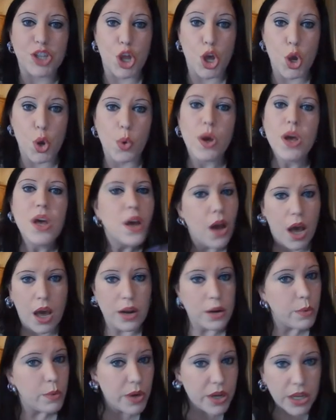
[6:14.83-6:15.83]
No,
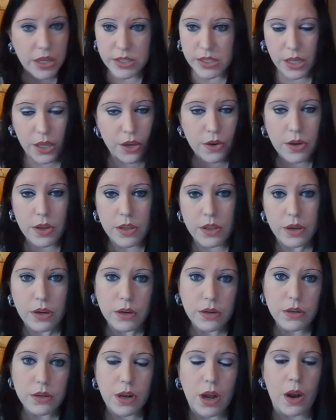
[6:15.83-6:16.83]
I don't want cussing here
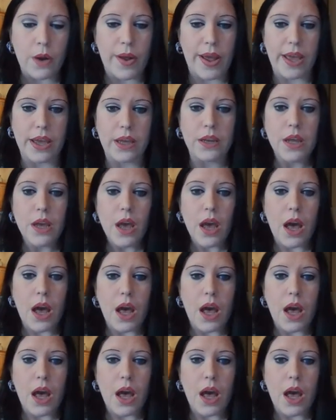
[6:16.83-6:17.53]
either. All right.